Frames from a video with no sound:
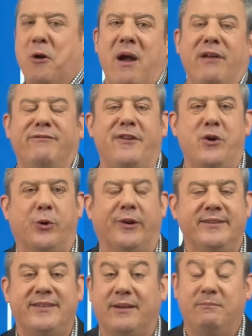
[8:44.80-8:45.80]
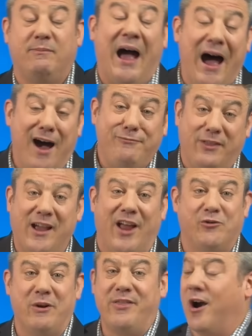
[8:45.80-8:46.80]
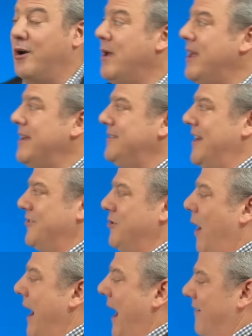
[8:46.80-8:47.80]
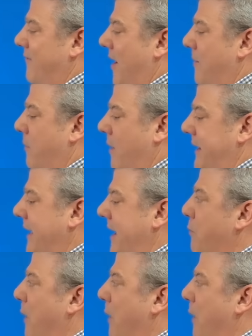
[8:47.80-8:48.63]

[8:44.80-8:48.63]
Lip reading: around Fiordland. Half the country, though, does not have a marine heat